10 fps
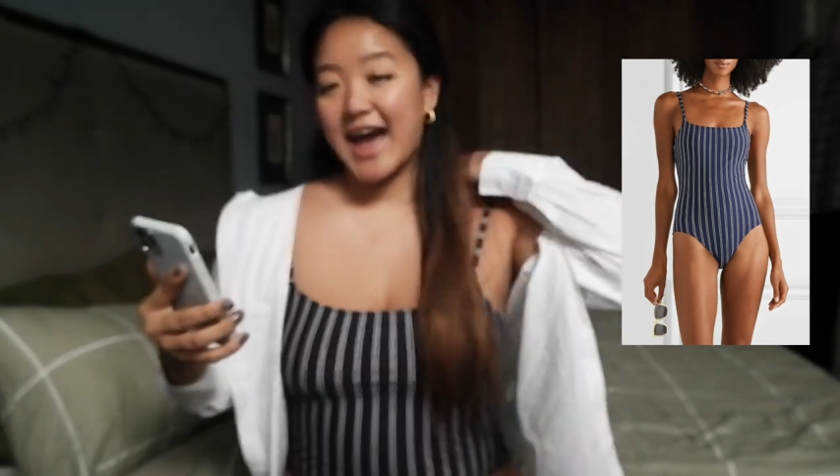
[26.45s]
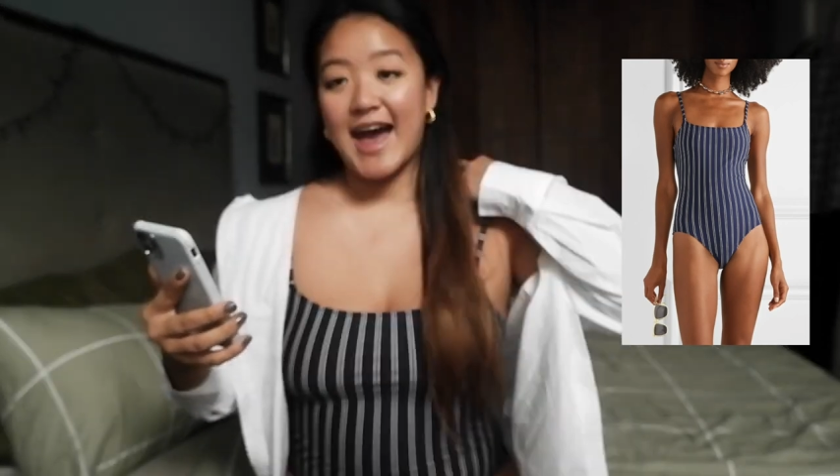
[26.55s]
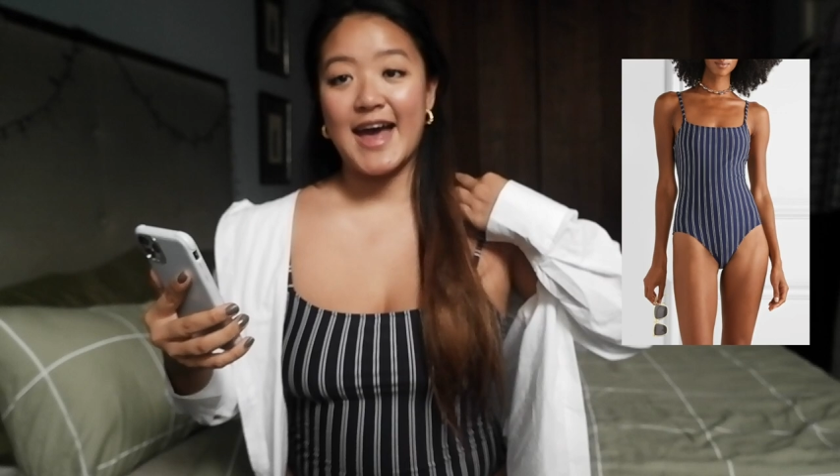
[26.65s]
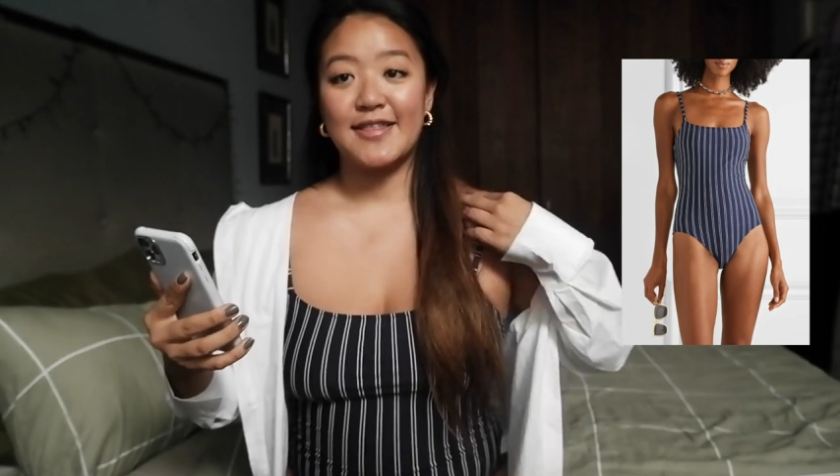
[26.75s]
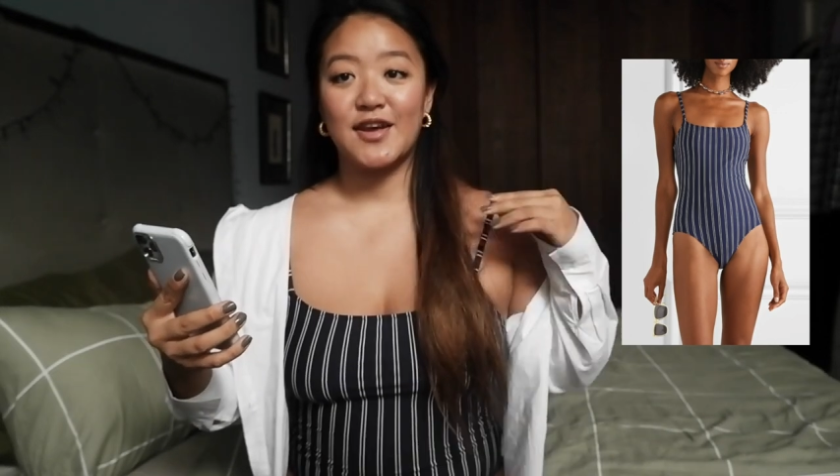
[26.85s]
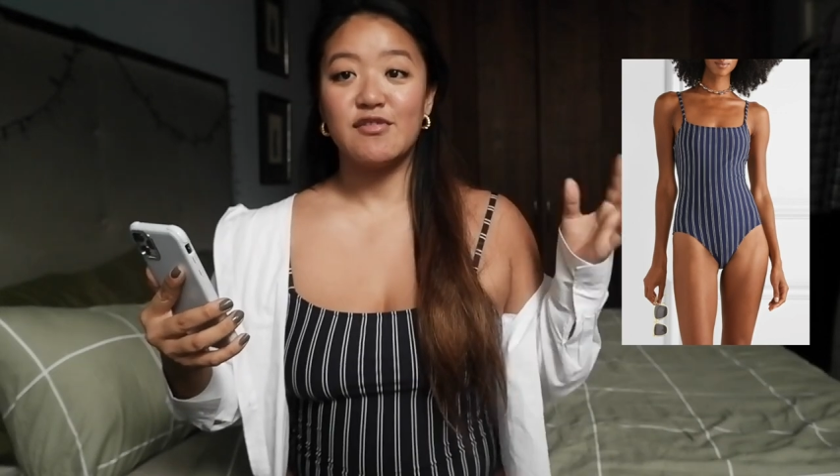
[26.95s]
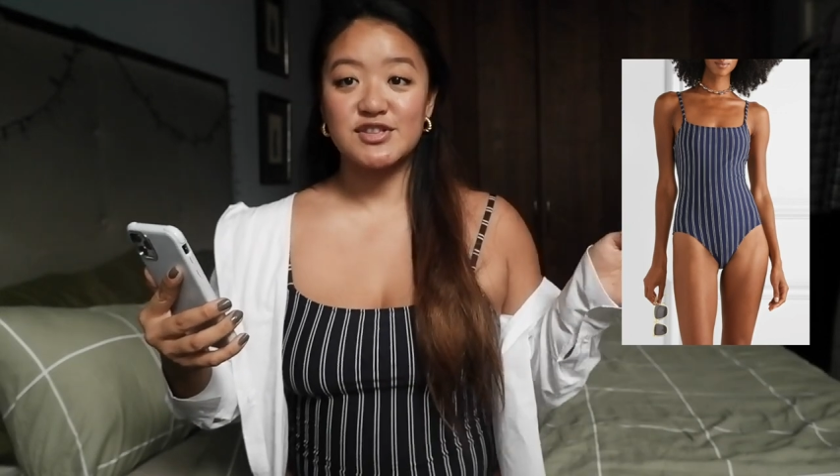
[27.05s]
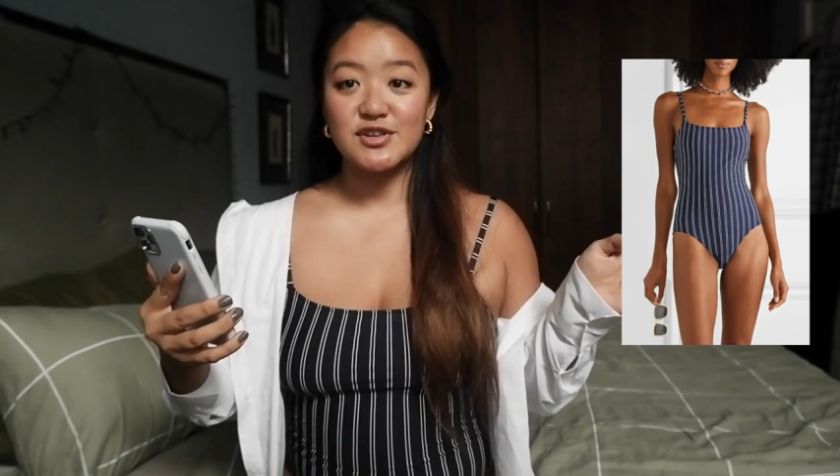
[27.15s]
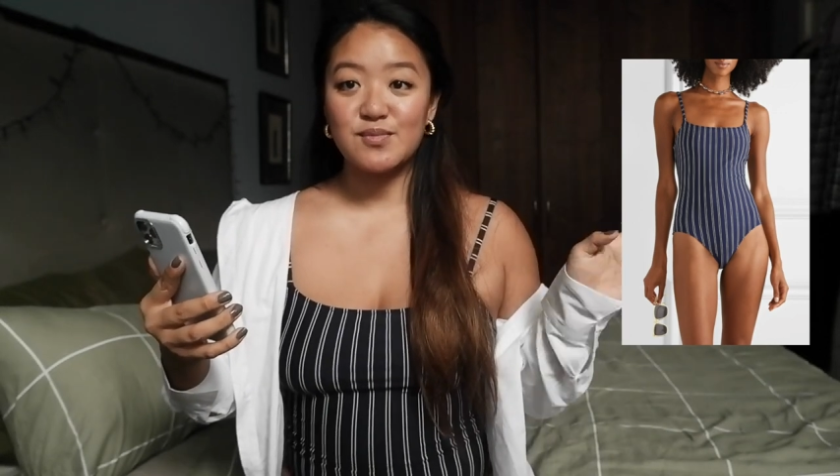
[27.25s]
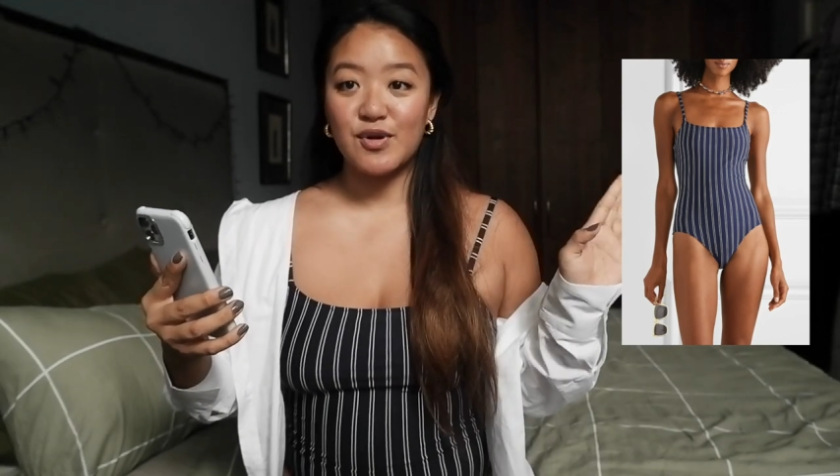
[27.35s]
And the
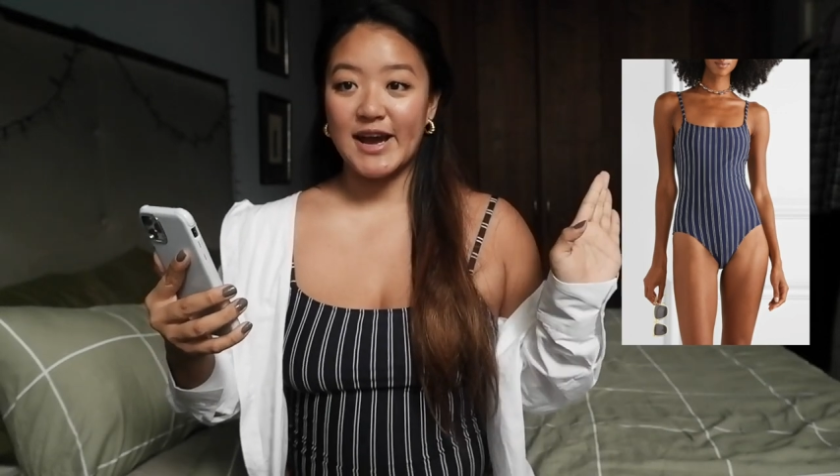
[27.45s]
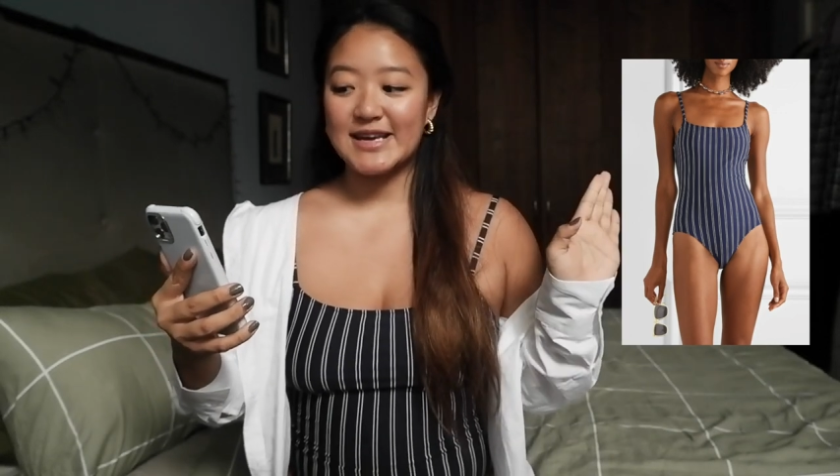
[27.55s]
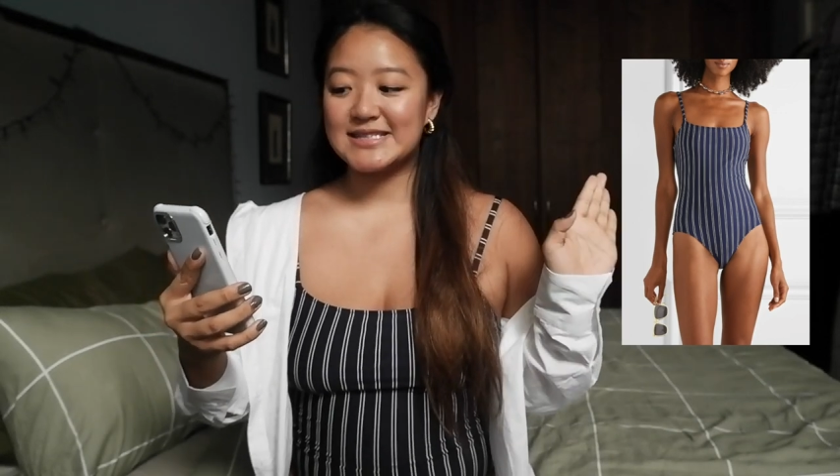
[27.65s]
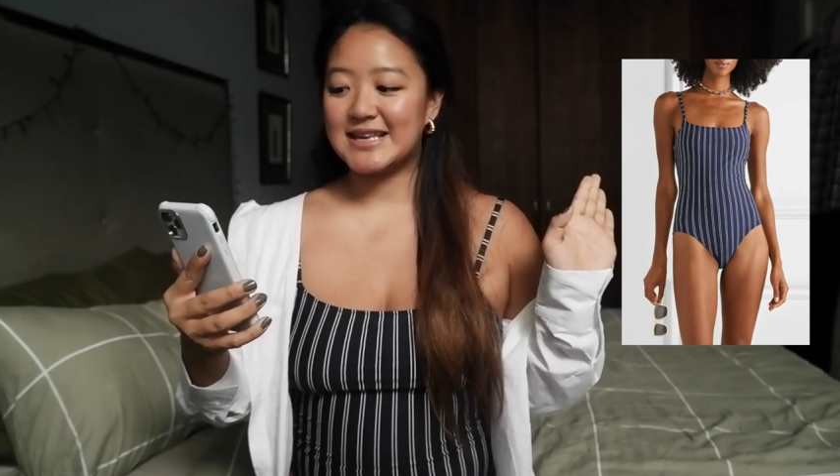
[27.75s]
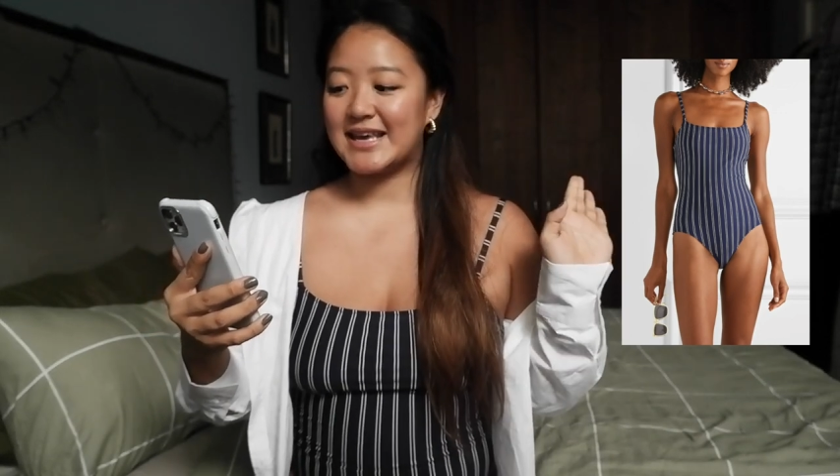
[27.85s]
original price